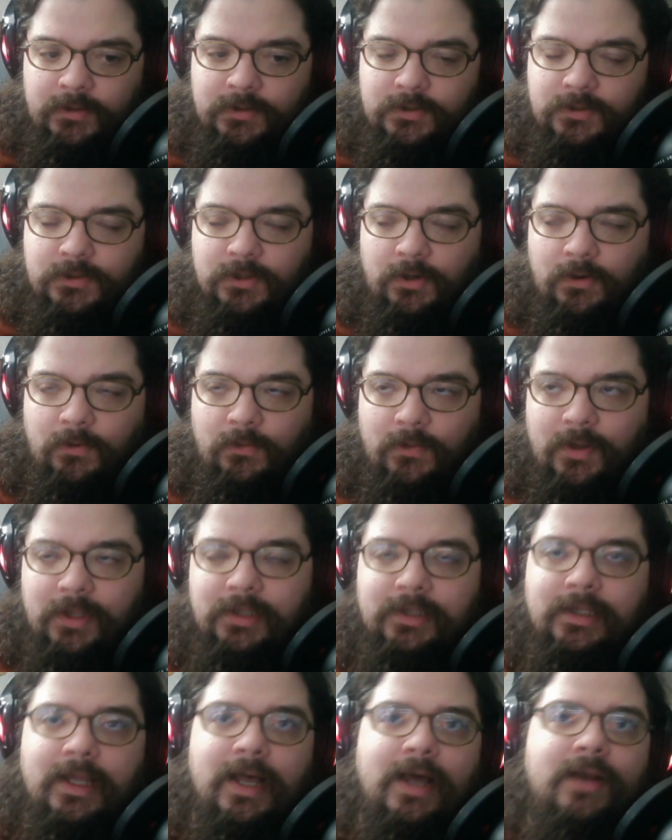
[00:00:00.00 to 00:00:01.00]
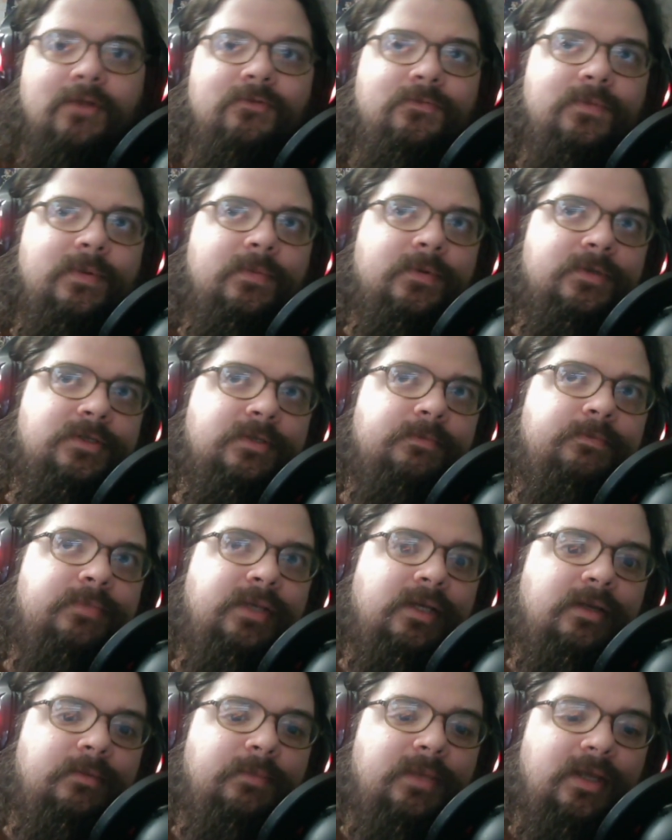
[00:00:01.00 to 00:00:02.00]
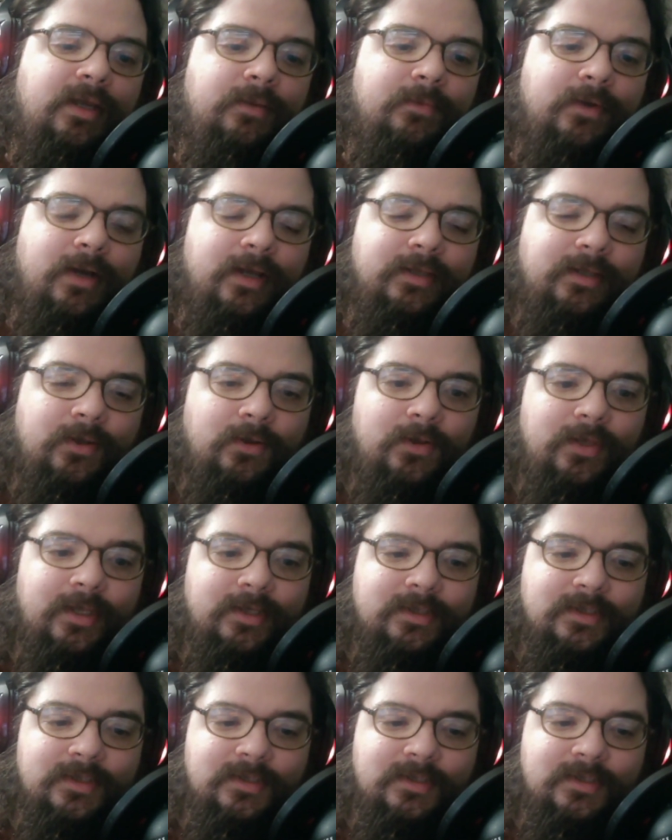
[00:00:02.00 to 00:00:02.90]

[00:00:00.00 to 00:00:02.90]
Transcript: So, a lot of people, it's a big meme, right? They all like to